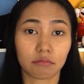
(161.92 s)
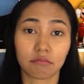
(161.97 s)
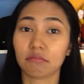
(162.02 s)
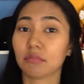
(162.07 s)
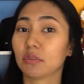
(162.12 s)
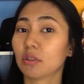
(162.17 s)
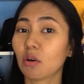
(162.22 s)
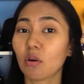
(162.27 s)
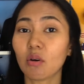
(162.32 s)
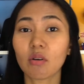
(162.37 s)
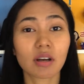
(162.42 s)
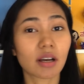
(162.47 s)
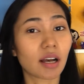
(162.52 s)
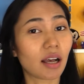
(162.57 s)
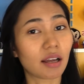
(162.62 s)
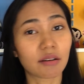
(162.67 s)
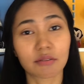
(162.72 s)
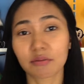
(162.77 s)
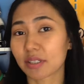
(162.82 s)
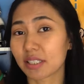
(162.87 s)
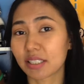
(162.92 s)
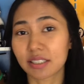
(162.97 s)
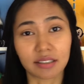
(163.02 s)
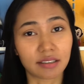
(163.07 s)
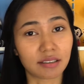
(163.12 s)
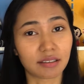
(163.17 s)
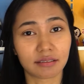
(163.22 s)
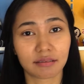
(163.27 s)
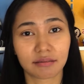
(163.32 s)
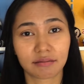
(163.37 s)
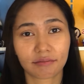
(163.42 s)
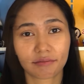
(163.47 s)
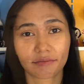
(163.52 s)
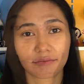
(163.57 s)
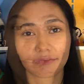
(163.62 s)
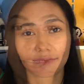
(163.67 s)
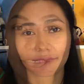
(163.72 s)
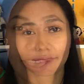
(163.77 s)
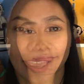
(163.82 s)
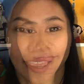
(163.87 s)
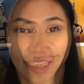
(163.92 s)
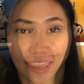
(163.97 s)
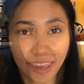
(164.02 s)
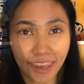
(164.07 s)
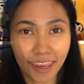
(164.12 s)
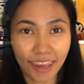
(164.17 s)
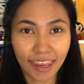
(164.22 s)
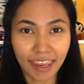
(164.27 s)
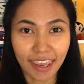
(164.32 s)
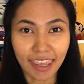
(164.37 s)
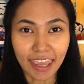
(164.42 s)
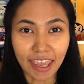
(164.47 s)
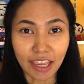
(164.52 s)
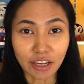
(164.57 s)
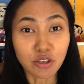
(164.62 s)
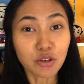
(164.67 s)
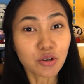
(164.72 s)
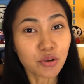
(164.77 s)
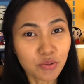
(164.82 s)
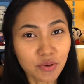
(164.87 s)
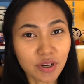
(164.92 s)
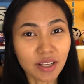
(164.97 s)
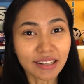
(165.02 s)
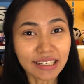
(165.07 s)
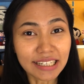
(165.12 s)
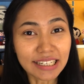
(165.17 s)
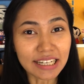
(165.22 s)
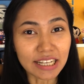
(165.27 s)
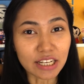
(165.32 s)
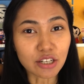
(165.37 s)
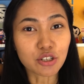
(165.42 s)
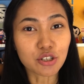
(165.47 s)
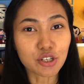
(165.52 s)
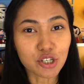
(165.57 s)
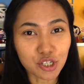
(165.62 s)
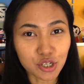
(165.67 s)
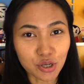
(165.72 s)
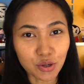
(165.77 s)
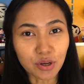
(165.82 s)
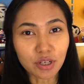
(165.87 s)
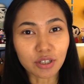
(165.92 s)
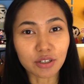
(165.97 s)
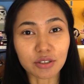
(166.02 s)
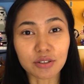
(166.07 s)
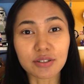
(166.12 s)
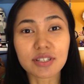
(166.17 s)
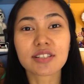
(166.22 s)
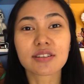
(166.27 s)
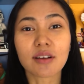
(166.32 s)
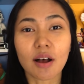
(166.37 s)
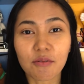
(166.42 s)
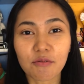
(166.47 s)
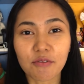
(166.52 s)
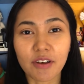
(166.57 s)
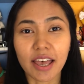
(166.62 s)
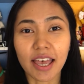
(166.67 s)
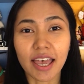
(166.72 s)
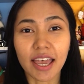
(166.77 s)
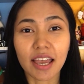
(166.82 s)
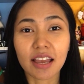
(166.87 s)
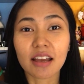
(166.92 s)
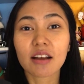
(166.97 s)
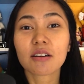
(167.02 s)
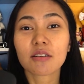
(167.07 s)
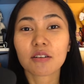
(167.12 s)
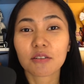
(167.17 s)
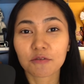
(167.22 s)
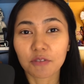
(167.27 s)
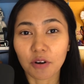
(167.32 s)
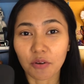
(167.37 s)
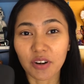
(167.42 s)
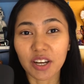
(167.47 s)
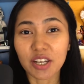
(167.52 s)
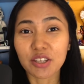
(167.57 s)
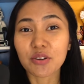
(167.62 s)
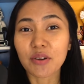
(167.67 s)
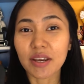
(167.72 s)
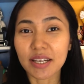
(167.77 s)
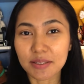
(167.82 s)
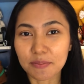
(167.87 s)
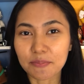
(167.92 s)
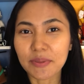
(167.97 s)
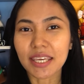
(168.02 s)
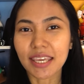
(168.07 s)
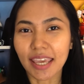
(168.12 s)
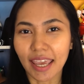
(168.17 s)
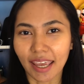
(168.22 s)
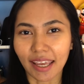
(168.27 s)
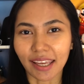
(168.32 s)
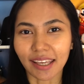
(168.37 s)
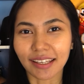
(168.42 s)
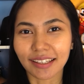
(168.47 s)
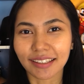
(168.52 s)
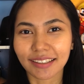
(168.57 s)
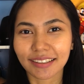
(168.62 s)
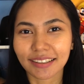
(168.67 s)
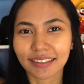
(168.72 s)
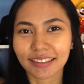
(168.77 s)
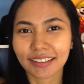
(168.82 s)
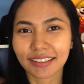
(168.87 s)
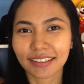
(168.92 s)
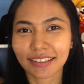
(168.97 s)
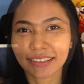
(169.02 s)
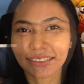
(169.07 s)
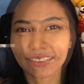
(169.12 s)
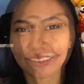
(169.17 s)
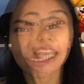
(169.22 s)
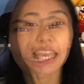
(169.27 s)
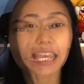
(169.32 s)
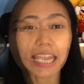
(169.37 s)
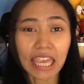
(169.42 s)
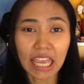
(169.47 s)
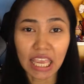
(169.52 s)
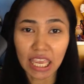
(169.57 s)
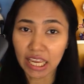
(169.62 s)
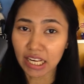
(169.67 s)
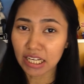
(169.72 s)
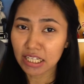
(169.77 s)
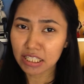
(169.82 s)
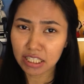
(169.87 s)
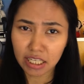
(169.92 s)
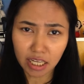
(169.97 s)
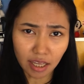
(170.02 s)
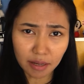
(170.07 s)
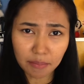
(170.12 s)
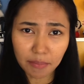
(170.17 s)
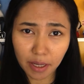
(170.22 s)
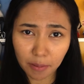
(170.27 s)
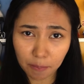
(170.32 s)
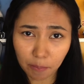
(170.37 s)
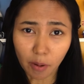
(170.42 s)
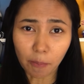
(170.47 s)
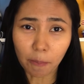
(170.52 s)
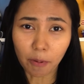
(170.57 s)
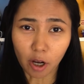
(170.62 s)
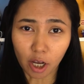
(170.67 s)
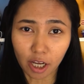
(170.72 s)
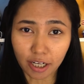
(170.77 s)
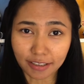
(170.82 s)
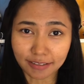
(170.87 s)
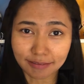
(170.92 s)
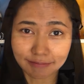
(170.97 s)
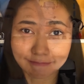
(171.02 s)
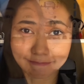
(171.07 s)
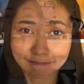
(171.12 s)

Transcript: No card reader. And you really need to shoot good software for read USB key. And it's can't make popcorn.